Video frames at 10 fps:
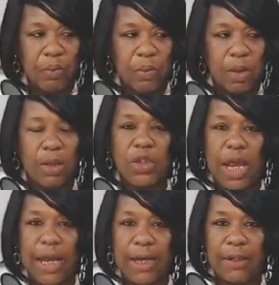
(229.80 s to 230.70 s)

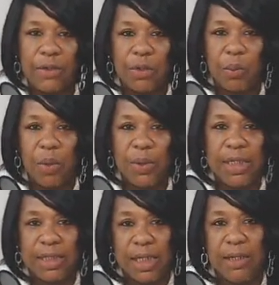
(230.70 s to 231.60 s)
change what we
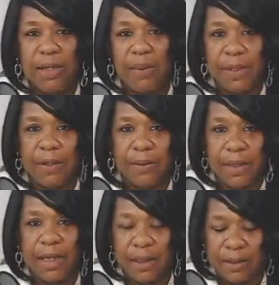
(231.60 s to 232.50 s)
see that we don't
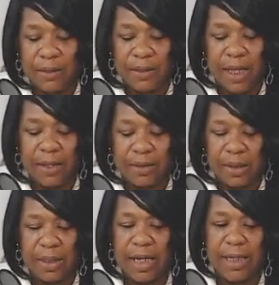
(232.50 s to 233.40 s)
like in
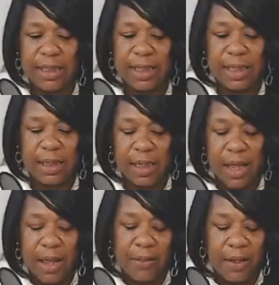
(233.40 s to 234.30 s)
2019,
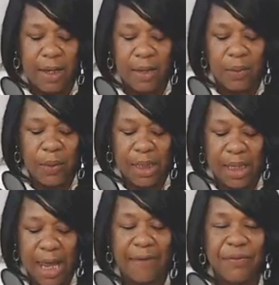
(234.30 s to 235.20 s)
then we
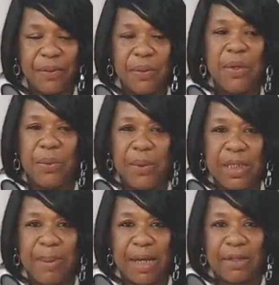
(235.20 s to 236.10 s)
have to
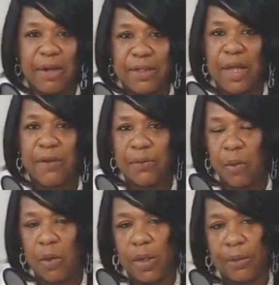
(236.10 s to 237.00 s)
respect ourselves
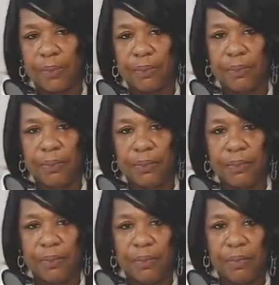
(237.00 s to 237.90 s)
more.
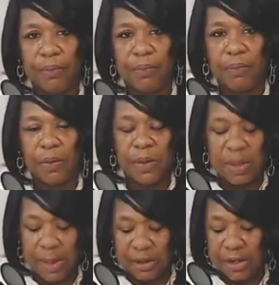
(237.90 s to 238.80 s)

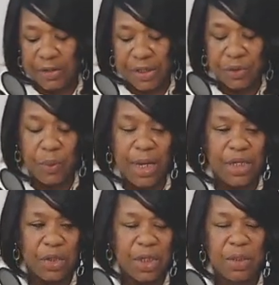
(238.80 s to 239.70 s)
Respect our
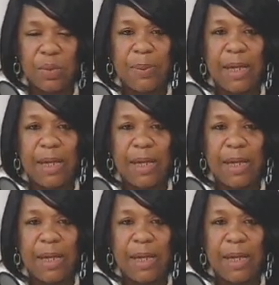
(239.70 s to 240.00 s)
situation, respect the